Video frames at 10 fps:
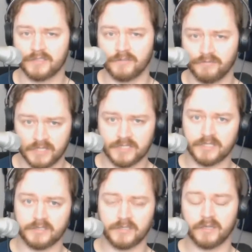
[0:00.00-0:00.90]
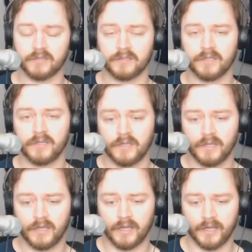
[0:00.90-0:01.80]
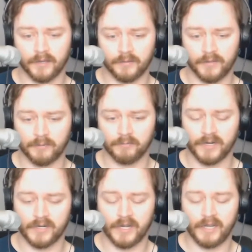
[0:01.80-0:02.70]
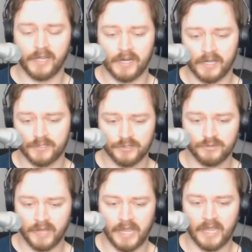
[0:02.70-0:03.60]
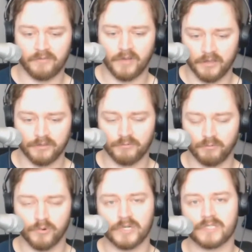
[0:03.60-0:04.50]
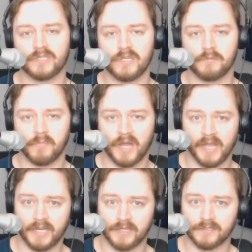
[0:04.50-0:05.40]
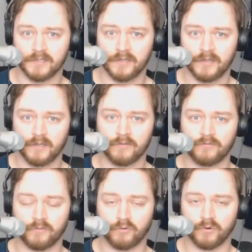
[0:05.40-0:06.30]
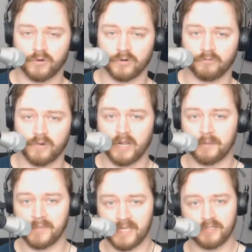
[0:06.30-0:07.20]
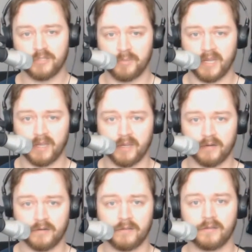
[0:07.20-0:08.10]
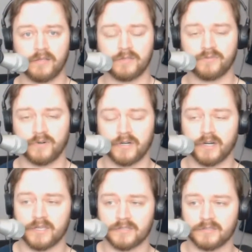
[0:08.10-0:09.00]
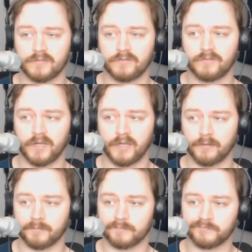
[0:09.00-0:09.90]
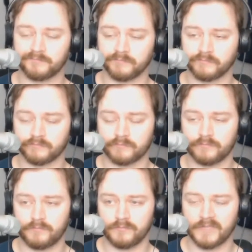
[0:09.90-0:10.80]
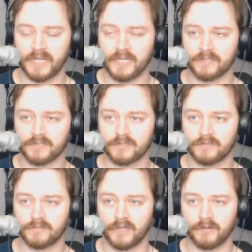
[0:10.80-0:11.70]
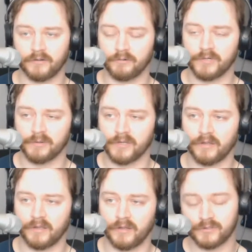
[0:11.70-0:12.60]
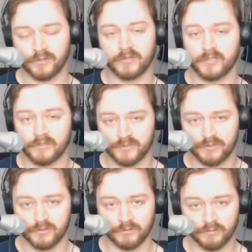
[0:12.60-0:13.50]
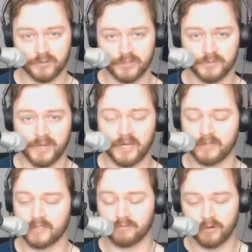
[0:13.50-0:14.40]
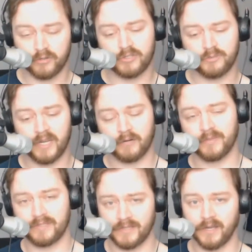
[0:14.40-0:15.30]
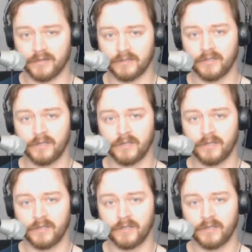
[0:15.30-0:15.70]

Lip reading: to visit and whatnot. And I do have other works in mind for when I'm in Japan, as far as, I guess, I don't know what you would call it, alternatives to the road to Japan. Because the road to Japan will be done